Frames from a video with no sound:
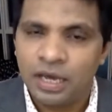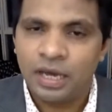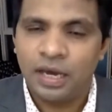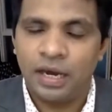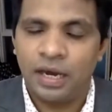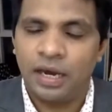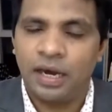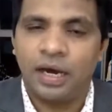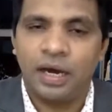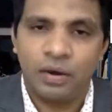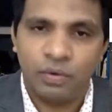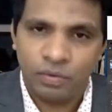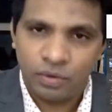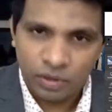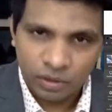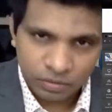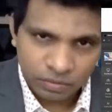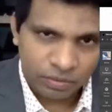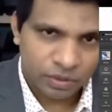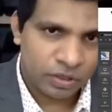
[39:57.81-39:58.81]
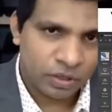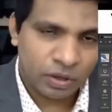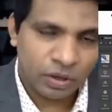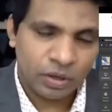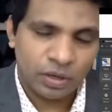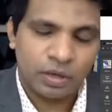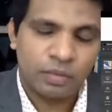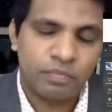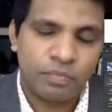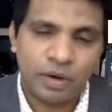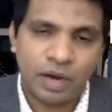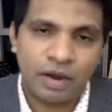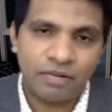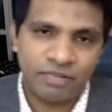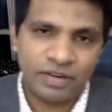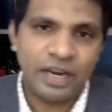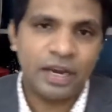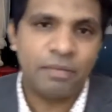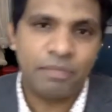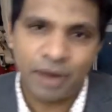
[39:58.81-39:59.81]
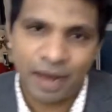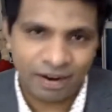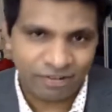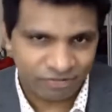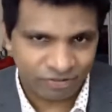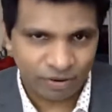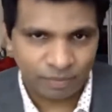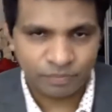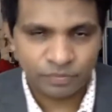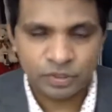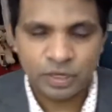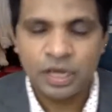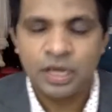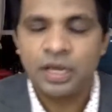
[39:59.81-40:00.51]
affiliate platforms.